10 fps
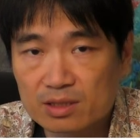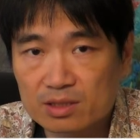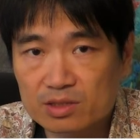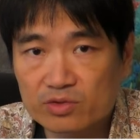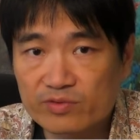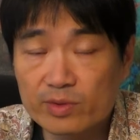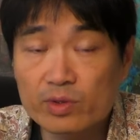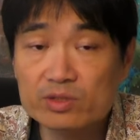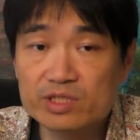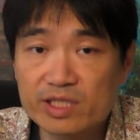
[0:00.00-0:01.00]
So if you
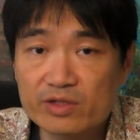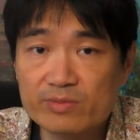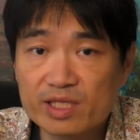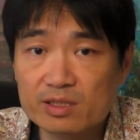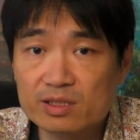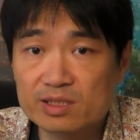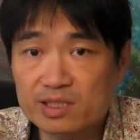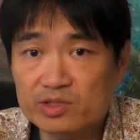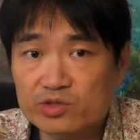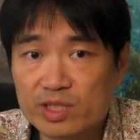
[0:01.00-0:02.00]
want to gerrymander a
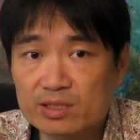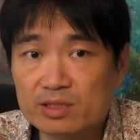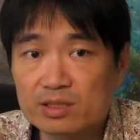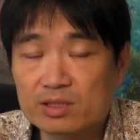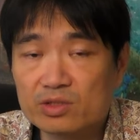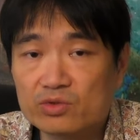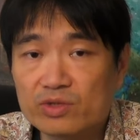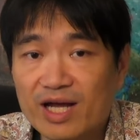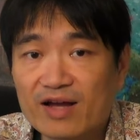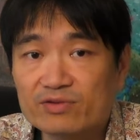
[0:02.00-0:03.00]
district, you
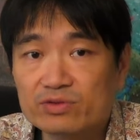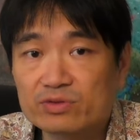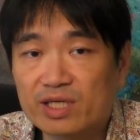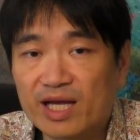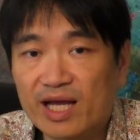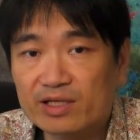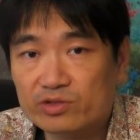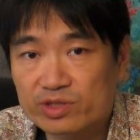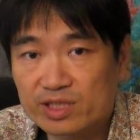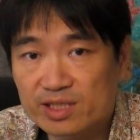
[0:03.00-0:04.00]
have to
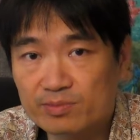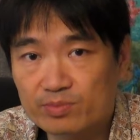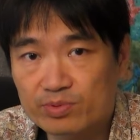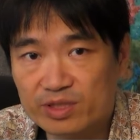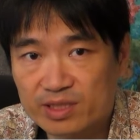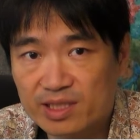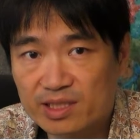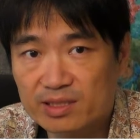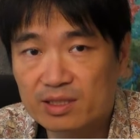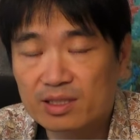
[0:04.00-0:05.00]
accurately
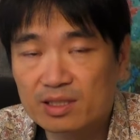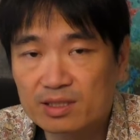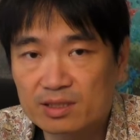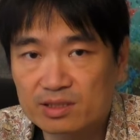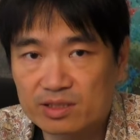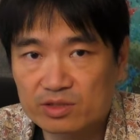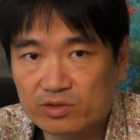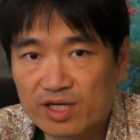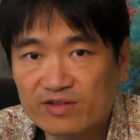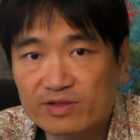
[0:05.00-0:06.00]
predict the
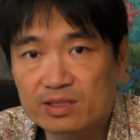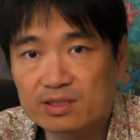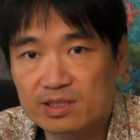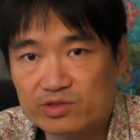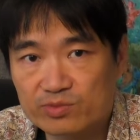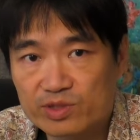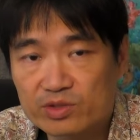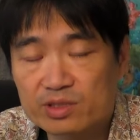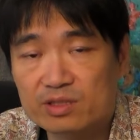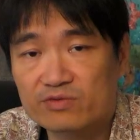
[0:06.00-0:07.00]
geographic
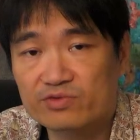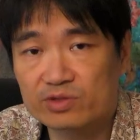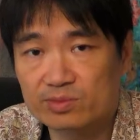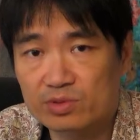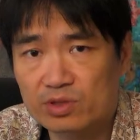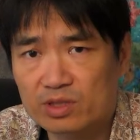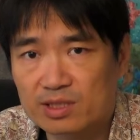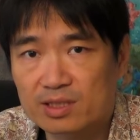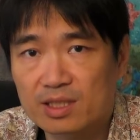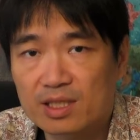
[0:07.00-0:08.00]
distribution of your
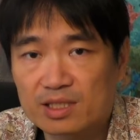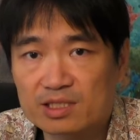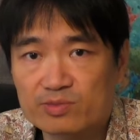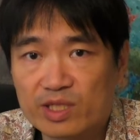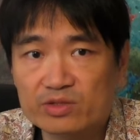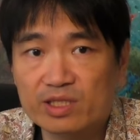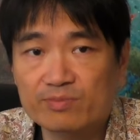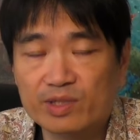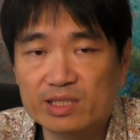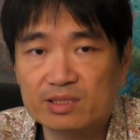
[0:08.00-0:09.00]
supporters, especially
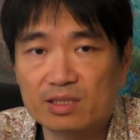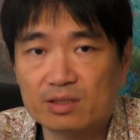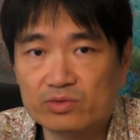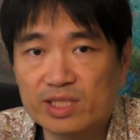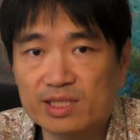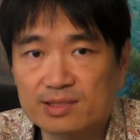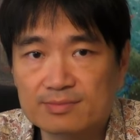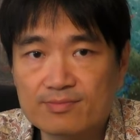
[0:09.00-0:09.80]
based on race.